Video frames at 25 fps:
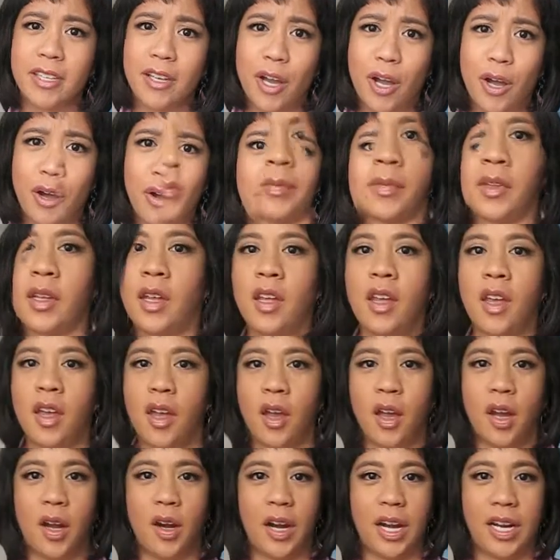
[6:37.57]
oh,
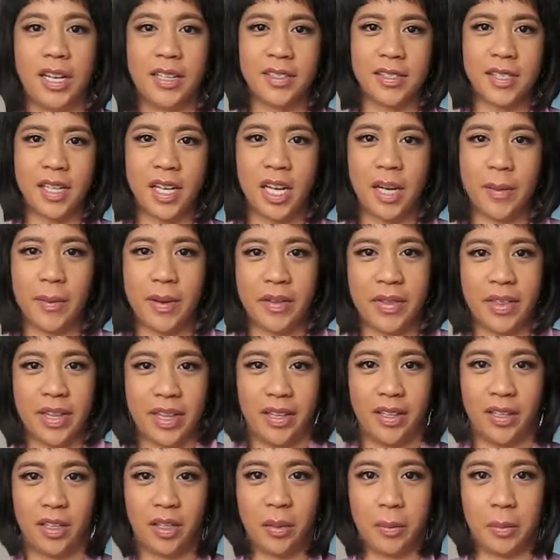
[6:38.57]
alright, sorry about
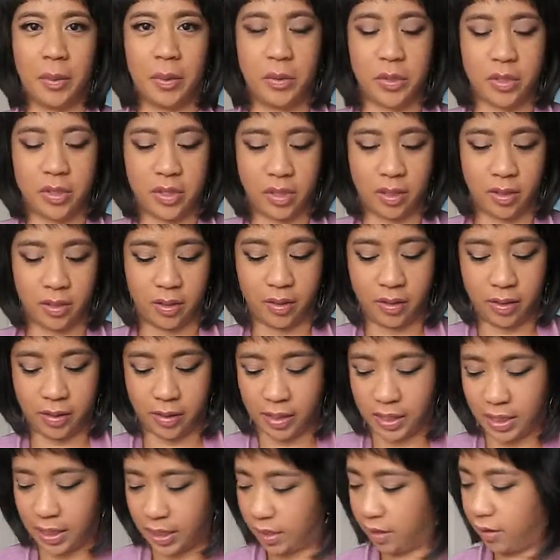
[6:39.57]
that little emotional
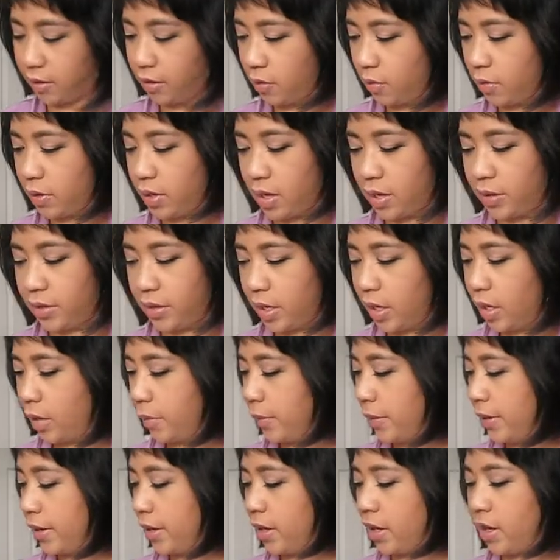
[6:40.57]
thing going on there,
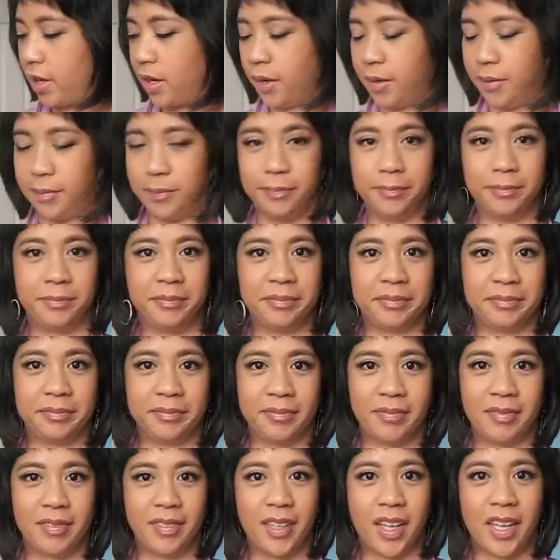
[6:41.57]
but
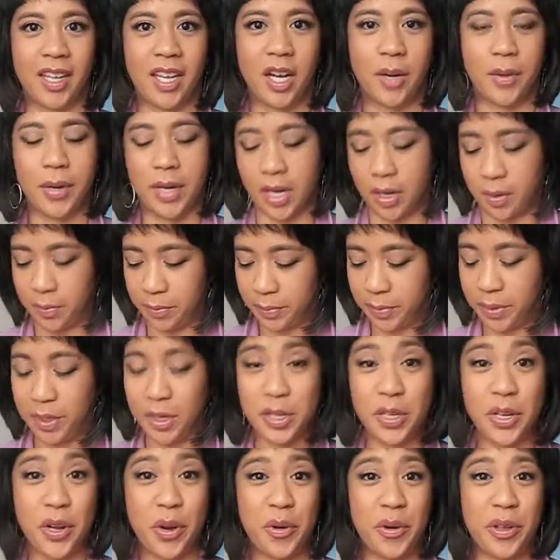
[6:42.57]
here we go. I'm
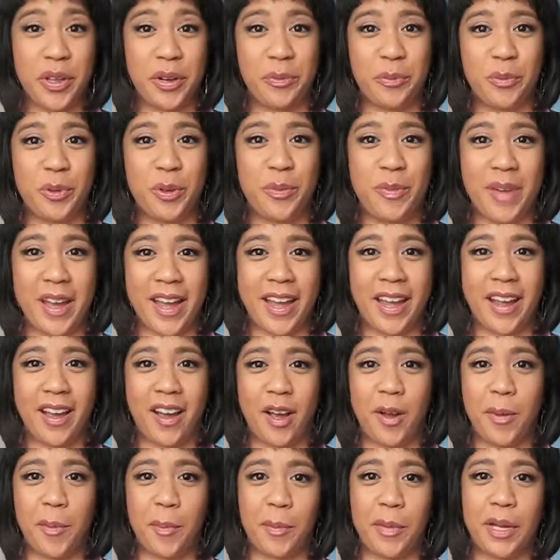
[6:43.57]
gonna go on with my
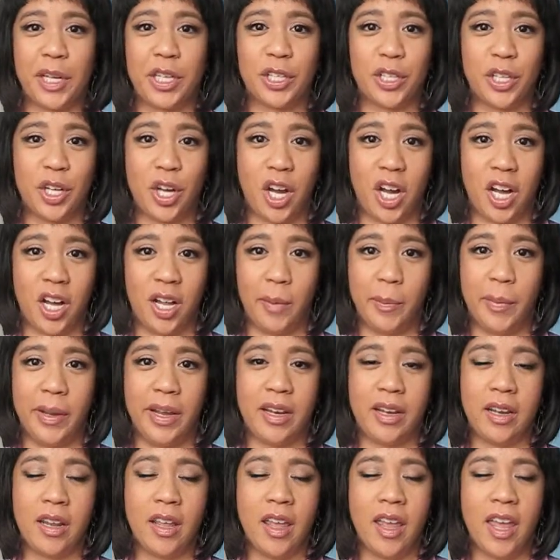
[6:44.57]
my good haul,
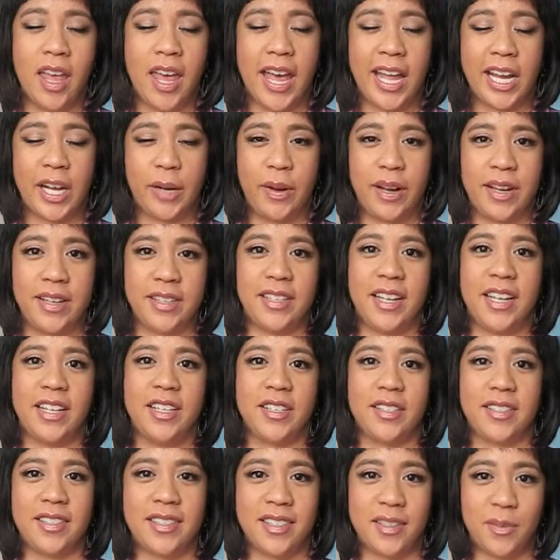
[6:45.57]
but anyways, I
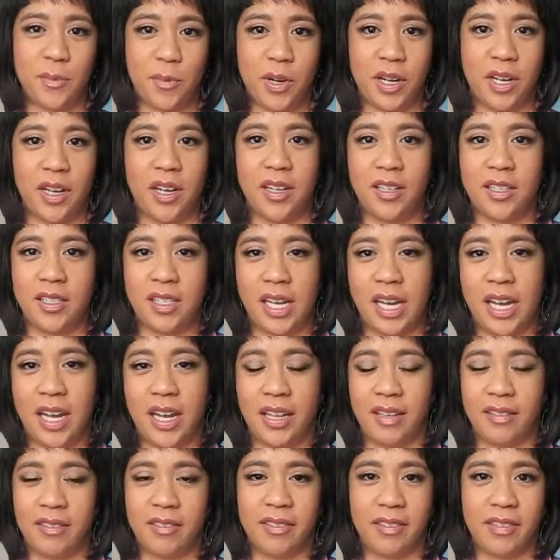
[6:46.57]
just wanted to
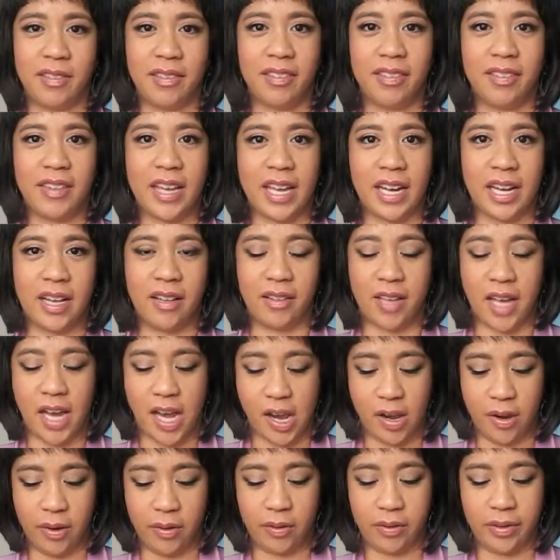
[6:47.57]
say that out
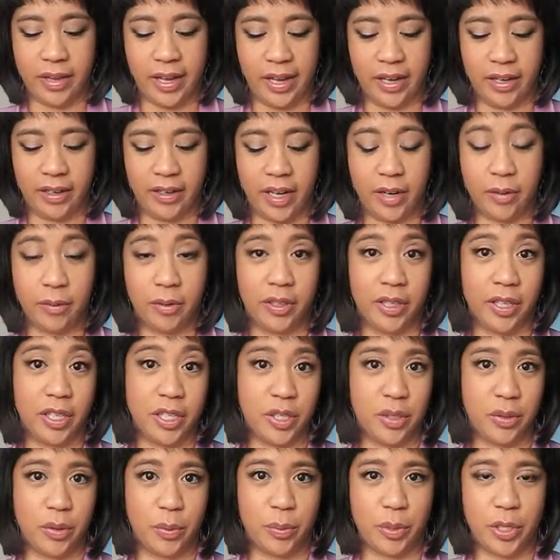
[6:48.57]
loud, that I really
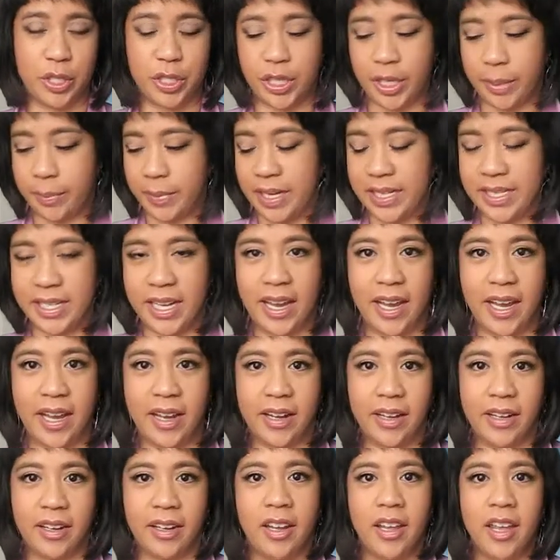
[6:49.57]
do appreciate my
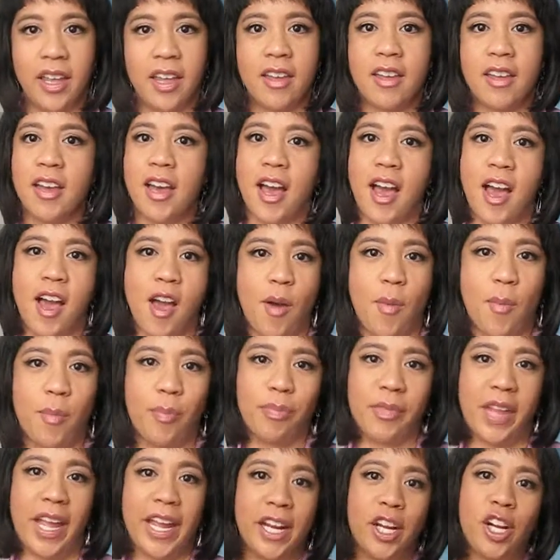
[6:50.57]
dad. And
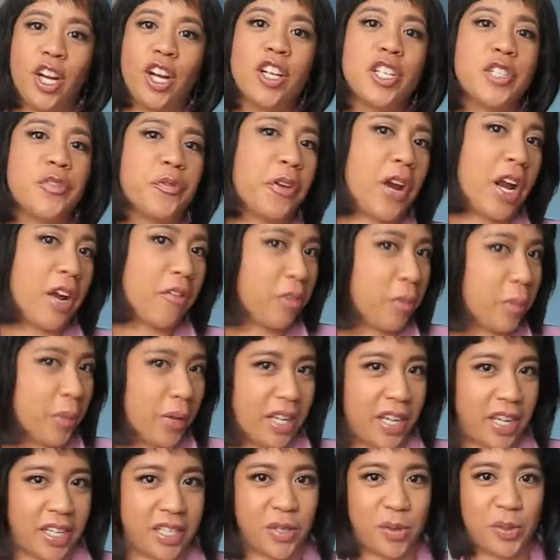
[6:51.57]
I encourage for
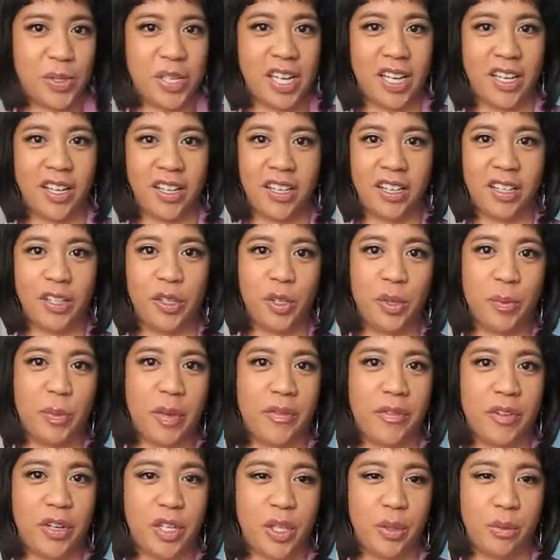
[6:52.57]
everybody to tell
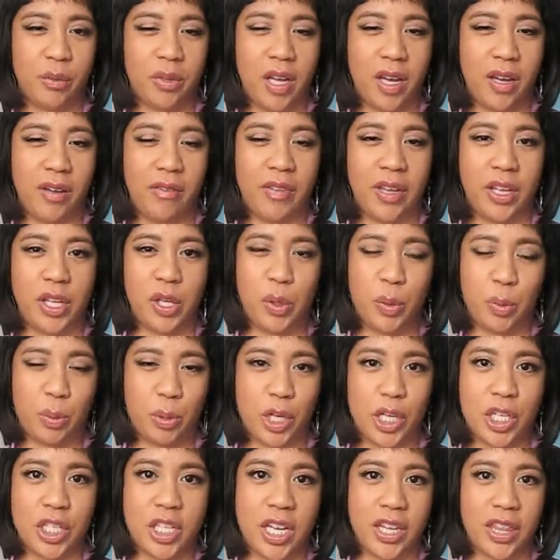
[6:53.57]
whomever you love that you
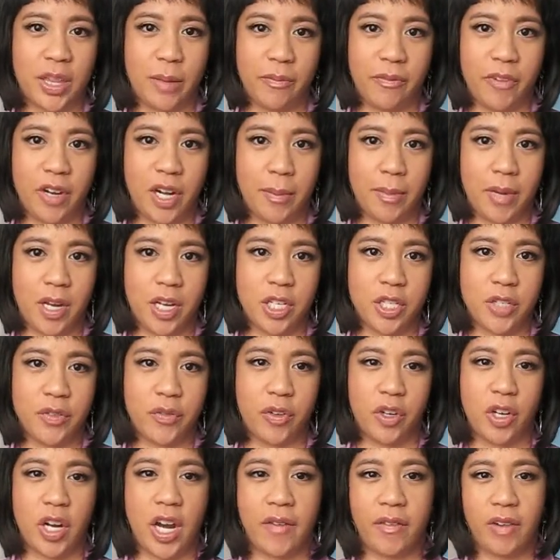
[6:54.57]
appreciate them very much
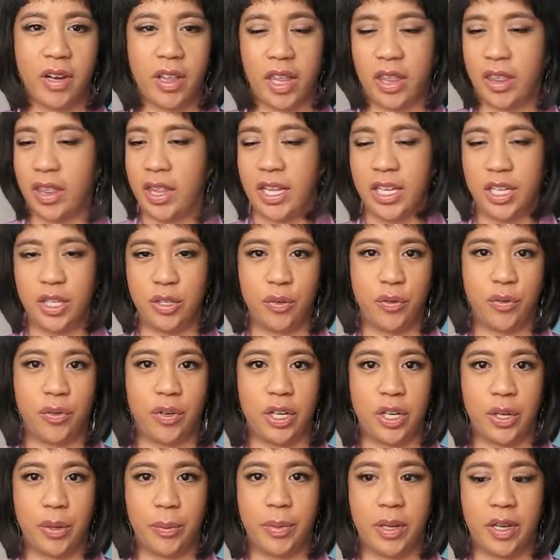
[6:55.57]
for everything that they do for
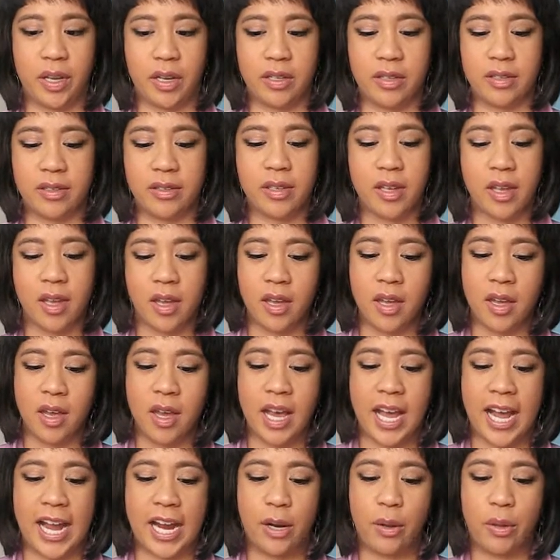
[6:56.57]
you, because
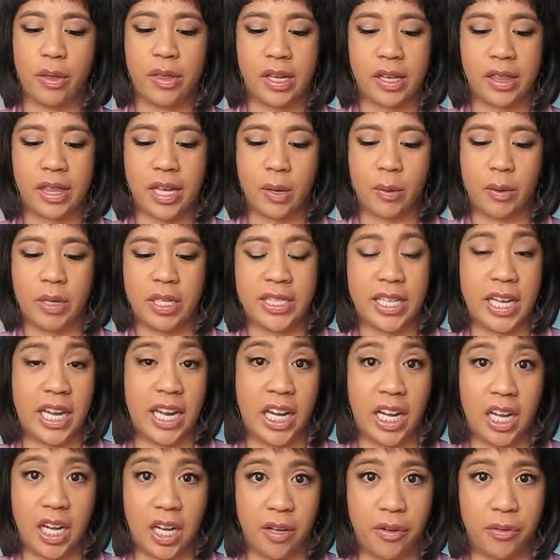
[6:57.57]
I don't think that we say
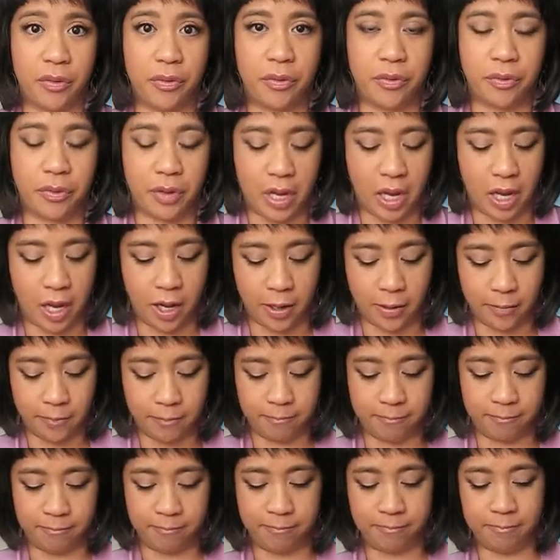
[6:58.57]
it enough.
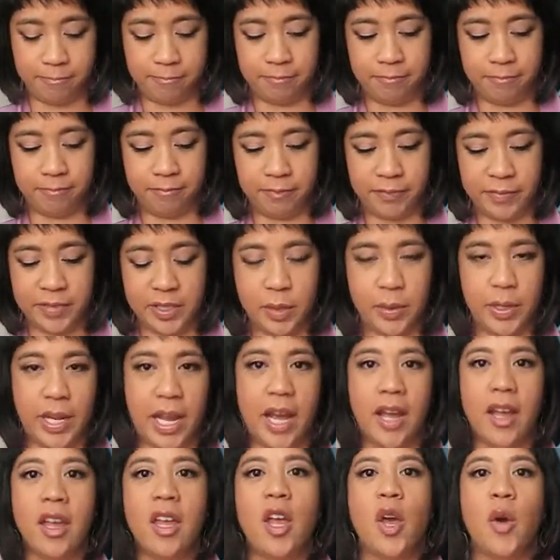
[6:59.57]
So
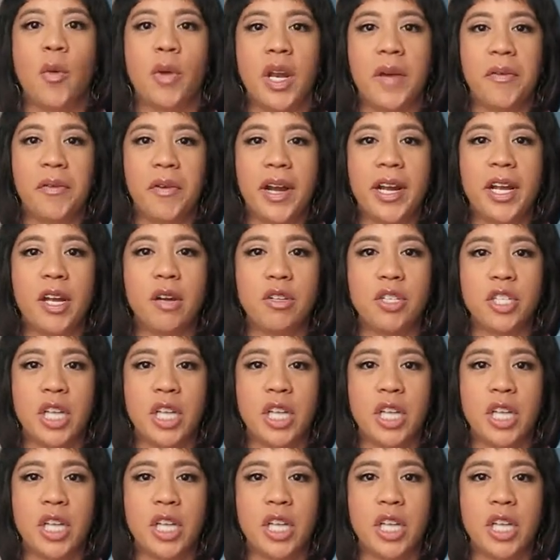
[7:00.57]
yeah, whenever I go